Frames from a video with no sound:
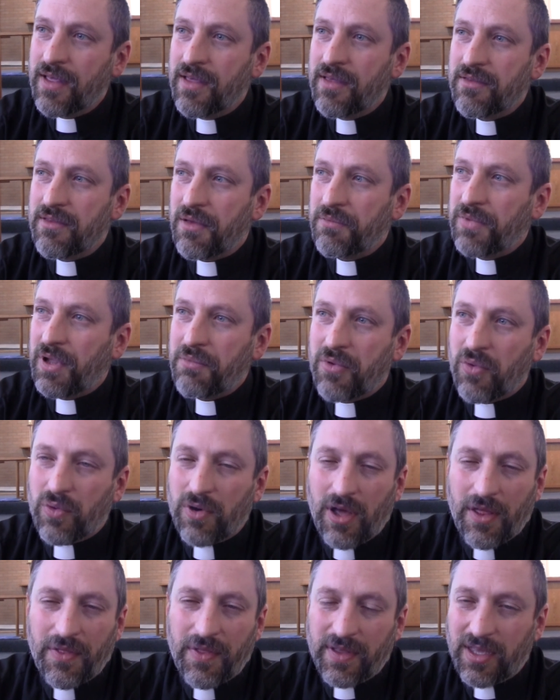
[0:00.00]
Sometimes we're
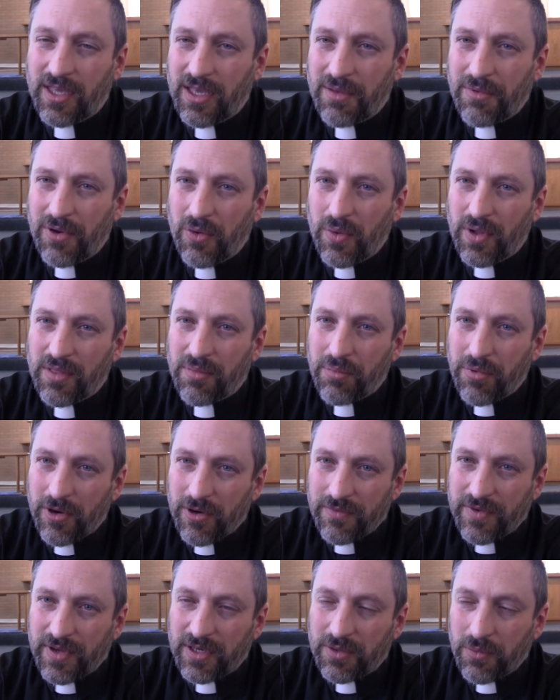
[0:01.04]
not thinking about what's
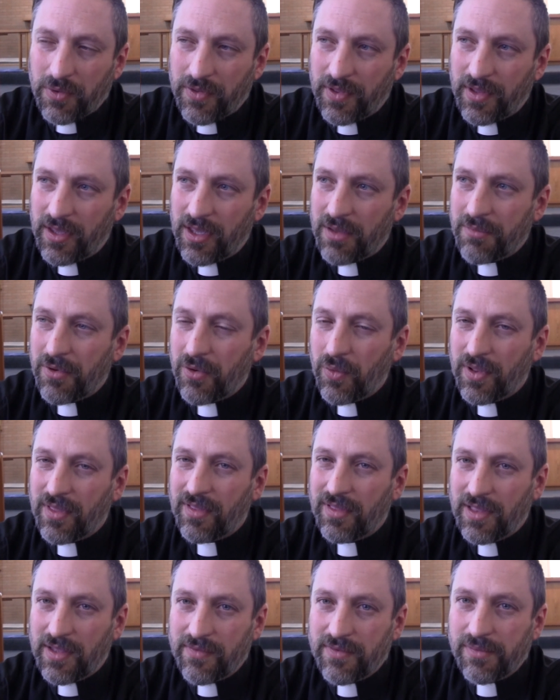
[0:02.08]
perfect, we're thinking about what's
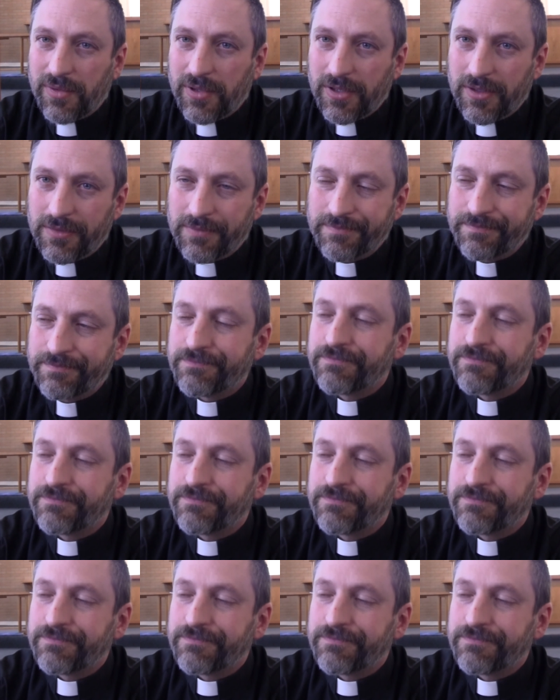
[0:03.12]
livable.